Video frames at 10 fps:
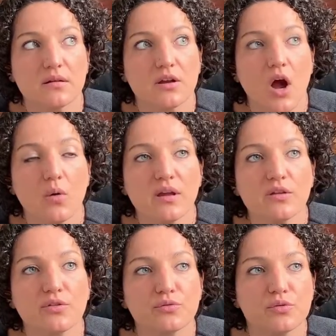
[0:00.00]
going
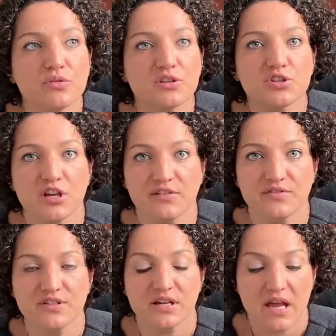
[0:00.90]
through the
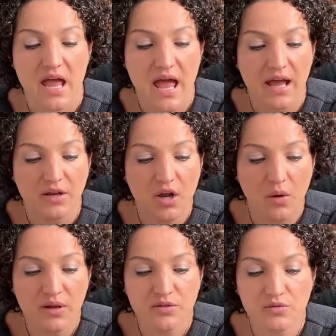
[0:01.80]
shift and
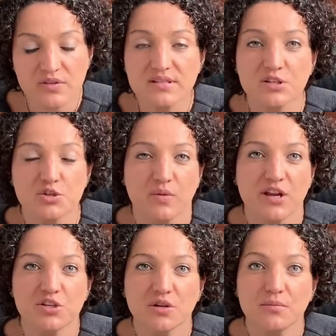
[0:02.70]
going through the
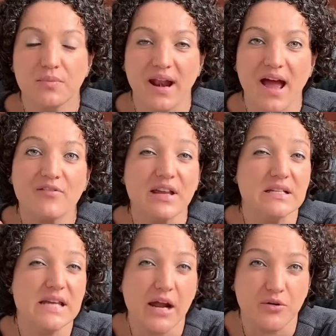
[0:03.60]
situation, but having
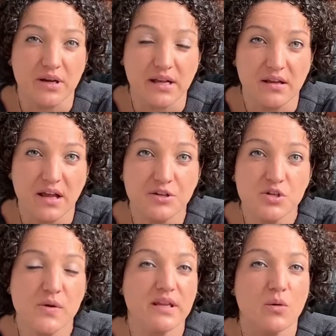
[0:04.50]
integrity and
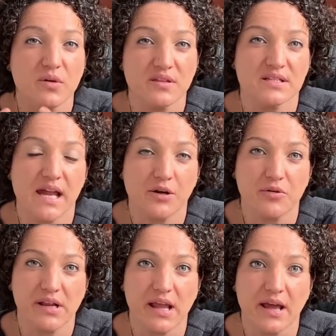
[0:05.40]
doing it with
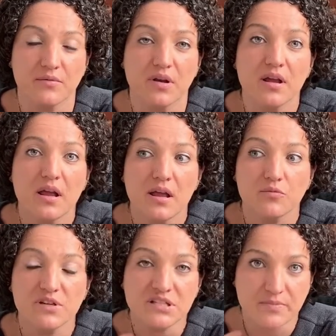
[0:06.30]
integrity and
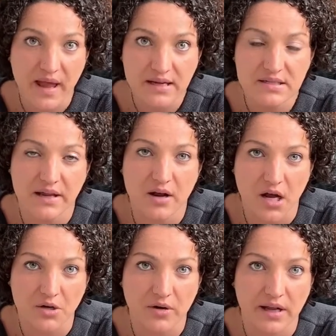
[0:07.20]
respect and
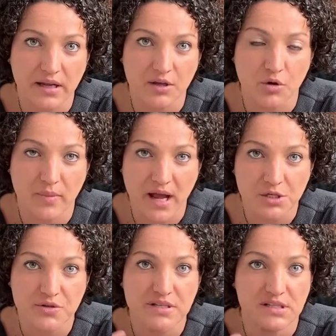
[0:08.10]
honoring your
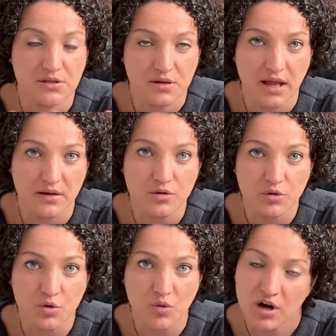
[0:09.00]
boundaries and who
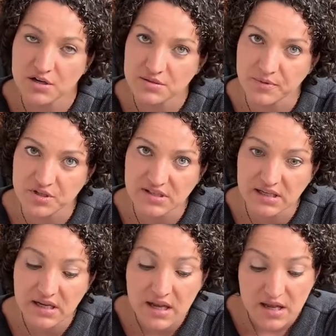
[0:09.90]
you are as a
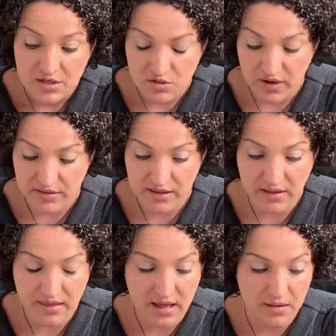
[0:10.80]
person. So I think
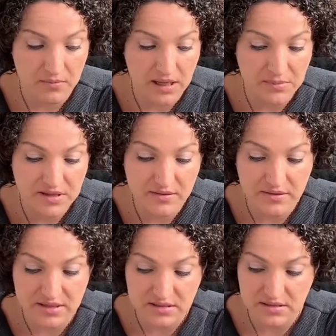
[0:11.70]
that maybe
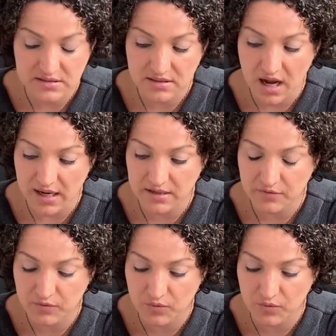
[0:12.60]
this is kind of